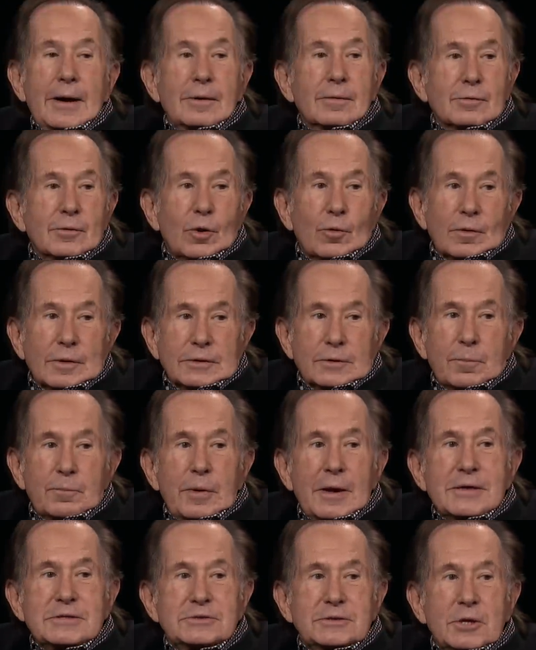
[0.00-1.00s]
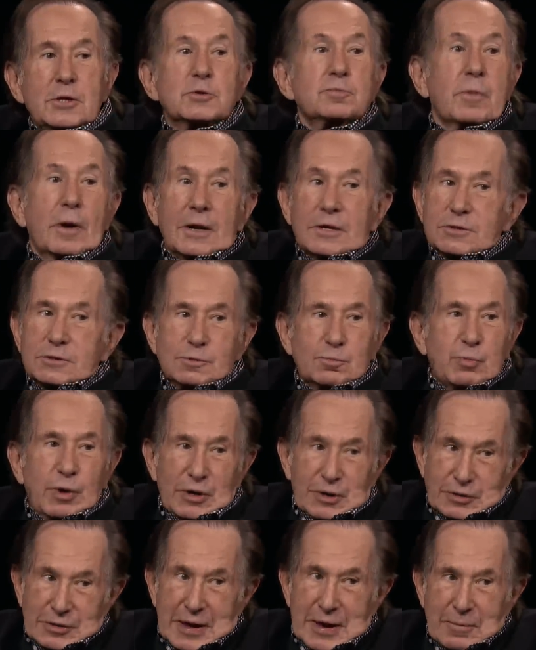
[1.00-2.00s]
don't know what the best is, but it's
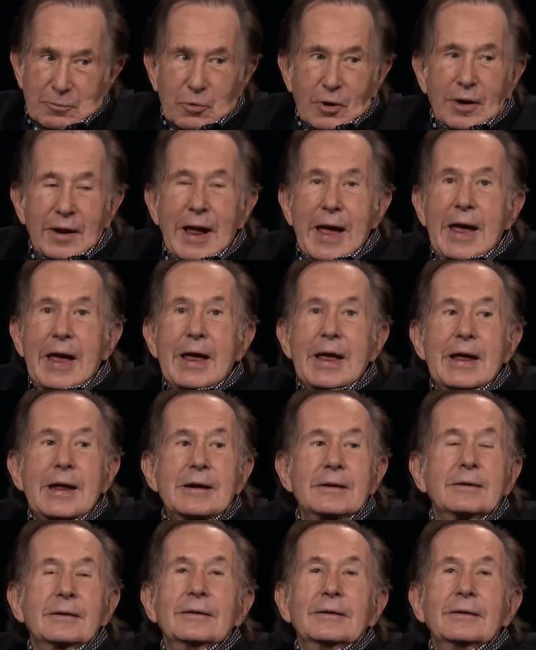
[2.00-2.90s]
pretty damn good. It's pretty and